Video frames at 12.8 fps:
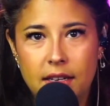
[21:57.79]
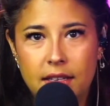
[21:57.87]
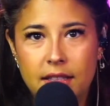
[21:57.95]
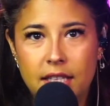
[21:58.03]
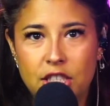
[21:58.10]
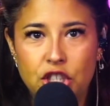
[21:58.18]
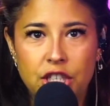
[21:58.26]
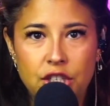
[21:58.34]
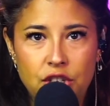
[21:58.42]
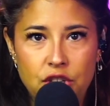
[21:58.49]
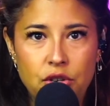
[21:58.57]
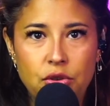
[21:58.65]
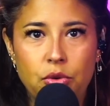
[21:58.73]
that she
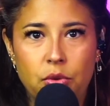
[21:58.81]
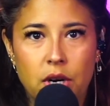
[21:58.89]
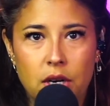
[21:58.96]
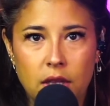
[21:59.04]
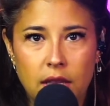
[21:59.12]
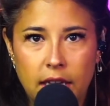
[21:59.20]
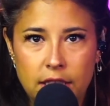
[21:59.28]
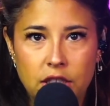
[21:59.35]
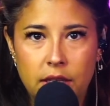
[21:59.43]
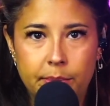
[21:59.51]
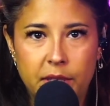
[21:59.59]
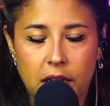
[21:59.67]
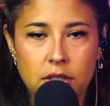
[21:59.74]
knew her alleged
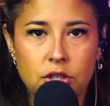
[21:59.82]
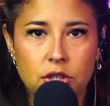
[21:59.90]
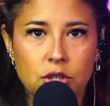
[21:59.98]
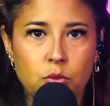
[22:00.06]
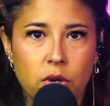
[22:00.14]
abductors